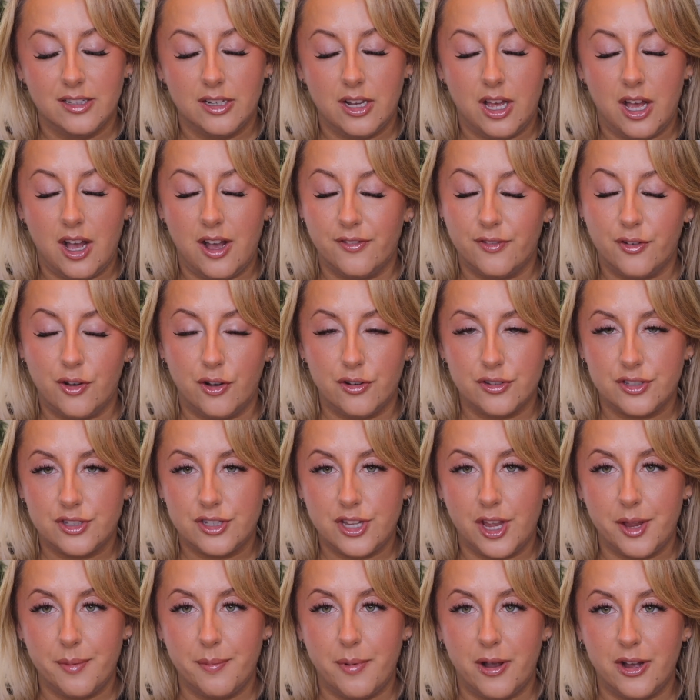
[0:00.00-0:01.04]
I've got
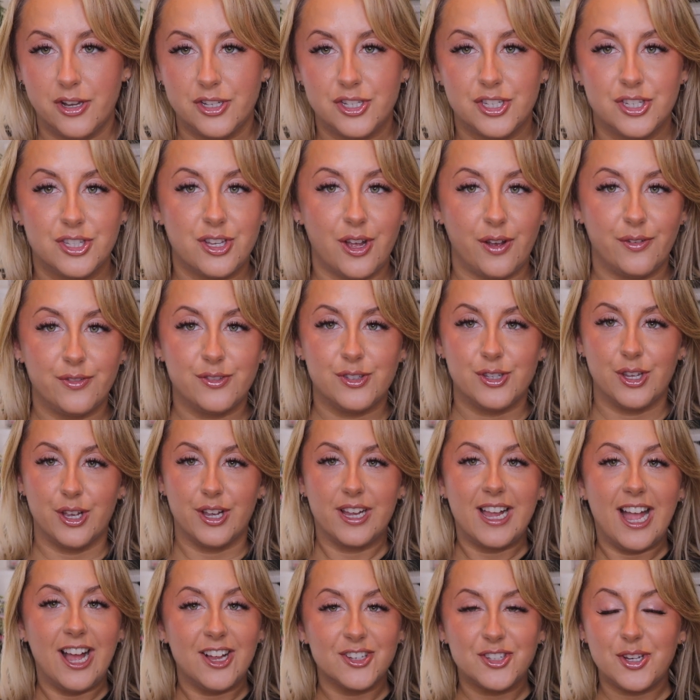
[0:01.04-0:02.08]
so much stuff to
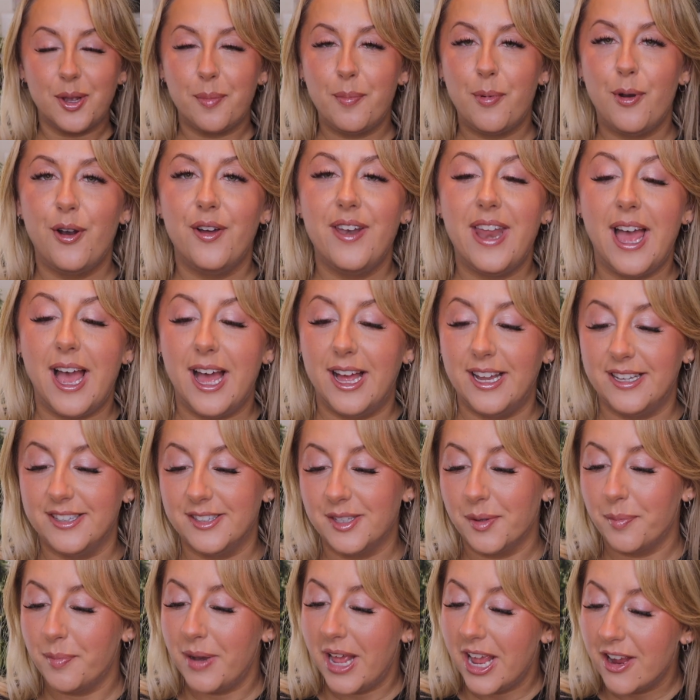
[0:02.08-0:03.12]
catch up on and
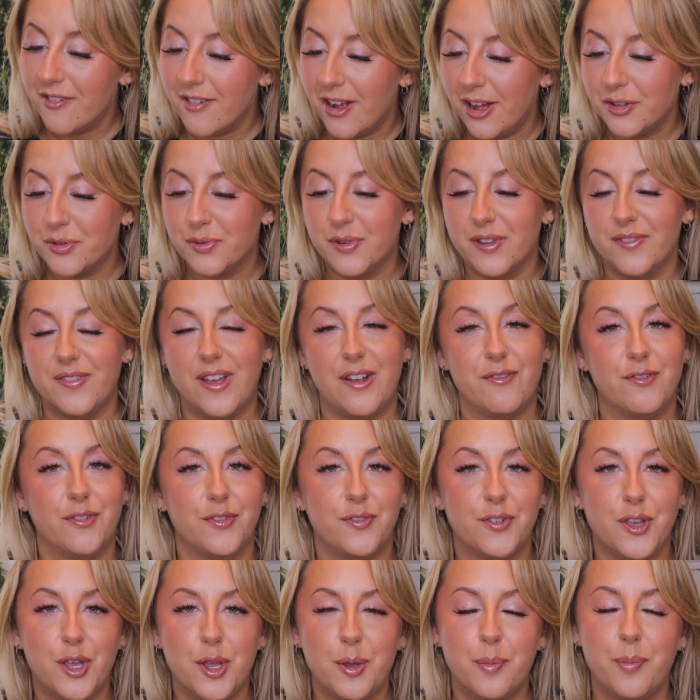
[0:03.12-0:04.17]
play around with and
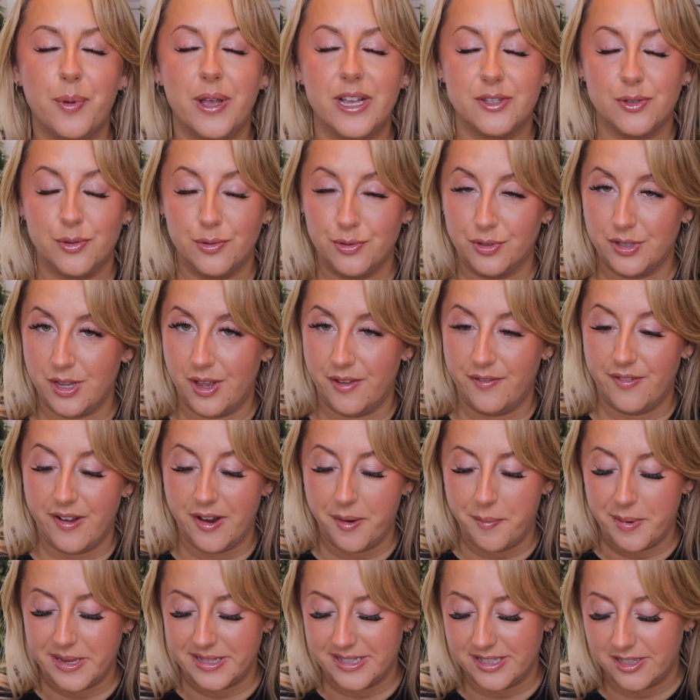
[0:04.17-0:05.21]
review, but it's also a very
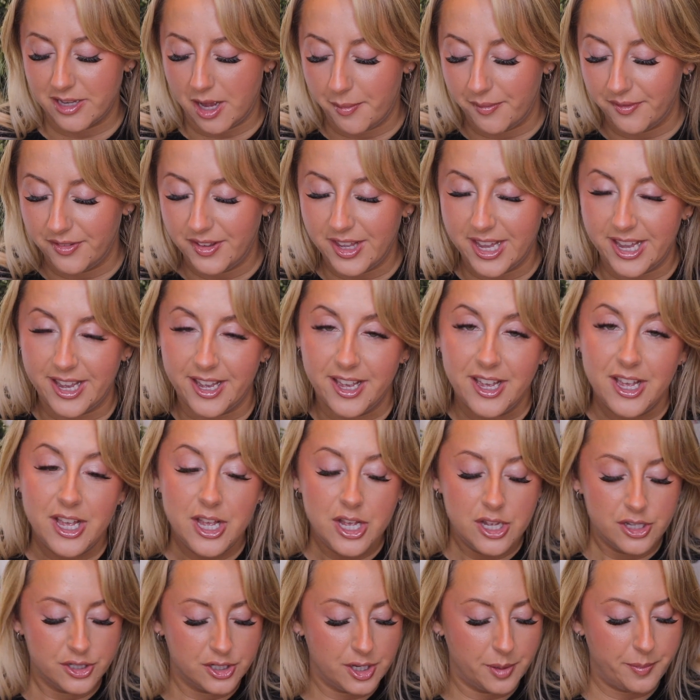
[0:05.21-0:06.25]
busy time of year,
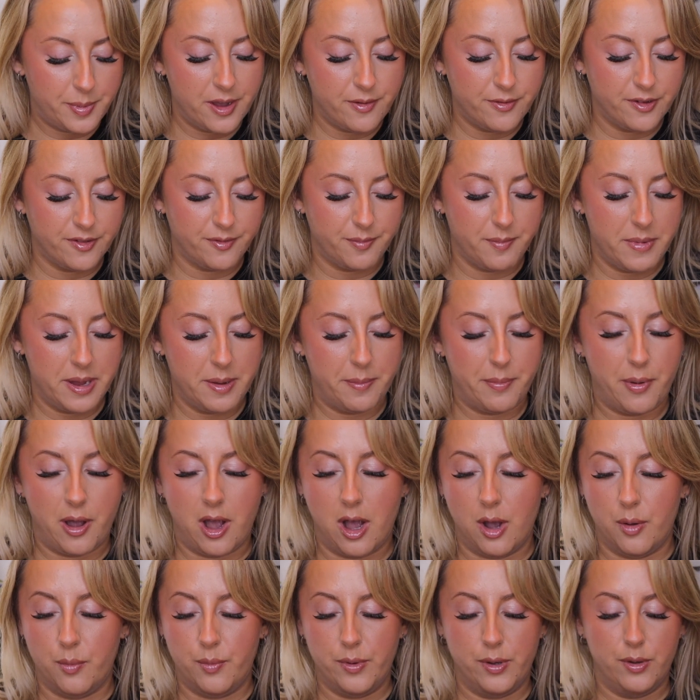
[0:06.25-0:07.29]
so bear with me, but
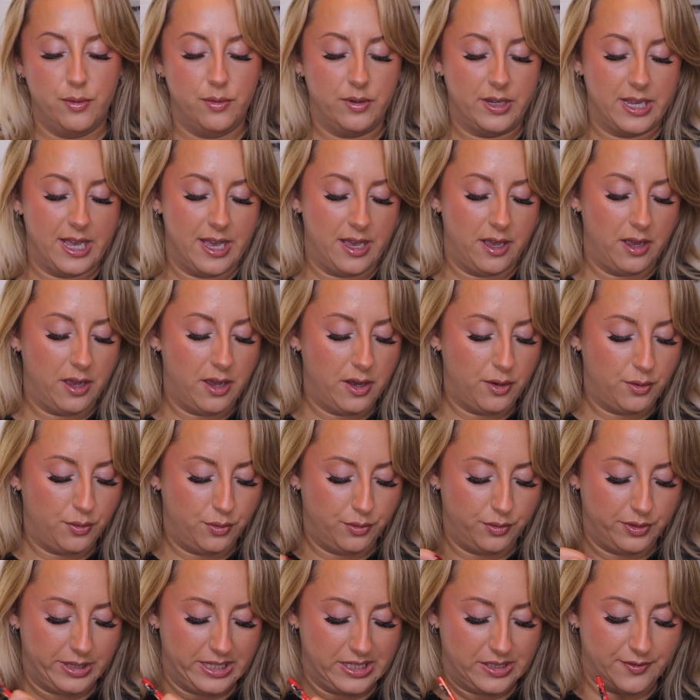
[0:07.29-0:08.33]
I will get
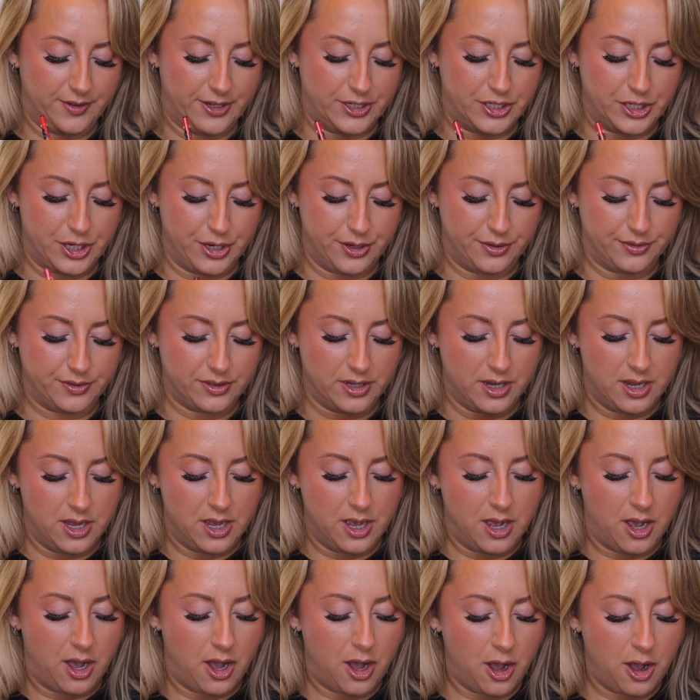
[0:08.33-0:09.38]
all these videos
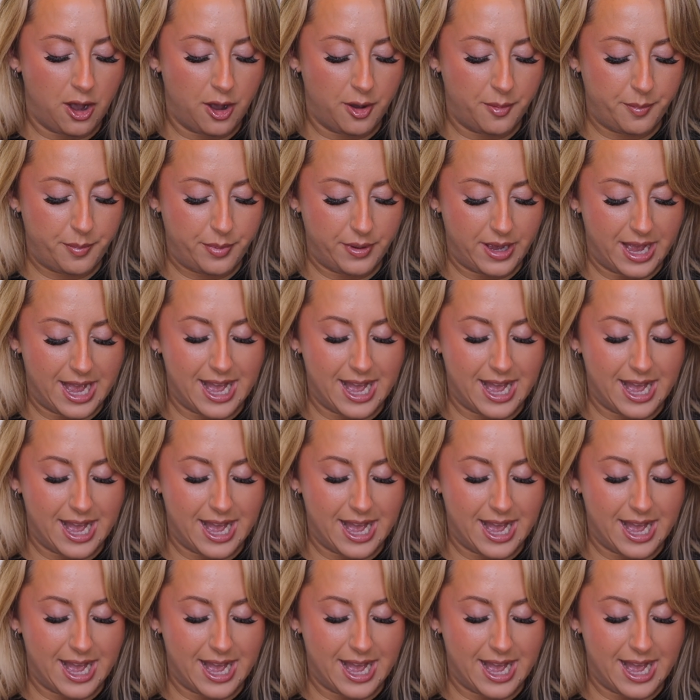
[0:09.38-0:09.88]
up.